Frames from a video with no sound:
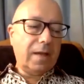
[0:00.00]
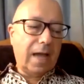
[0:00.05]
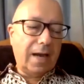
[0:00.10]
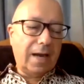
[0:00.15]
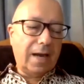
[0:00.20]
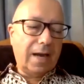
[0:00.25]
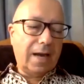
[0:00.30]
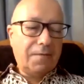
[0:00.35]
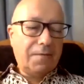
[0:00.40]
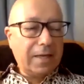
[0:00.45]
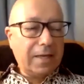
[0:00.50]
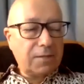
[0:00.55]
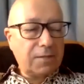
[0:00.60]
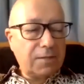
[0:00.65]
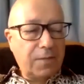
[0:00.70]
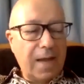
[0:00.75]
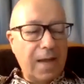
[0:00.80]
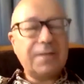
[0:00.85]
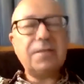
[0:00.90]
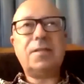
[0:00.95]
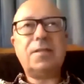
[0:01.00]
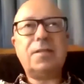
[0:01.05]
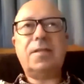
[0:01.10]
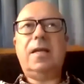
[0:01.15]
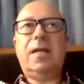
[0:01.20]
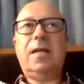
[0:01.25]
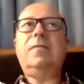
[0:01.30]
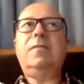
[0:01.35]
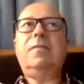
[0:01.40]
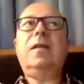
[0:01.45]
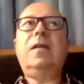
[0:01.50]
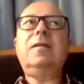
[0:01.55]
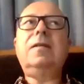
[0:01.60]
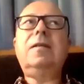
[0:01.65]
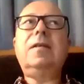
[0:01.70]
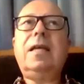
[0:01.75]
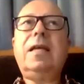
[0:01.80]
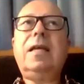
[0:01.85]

And I think it's fair to say that in the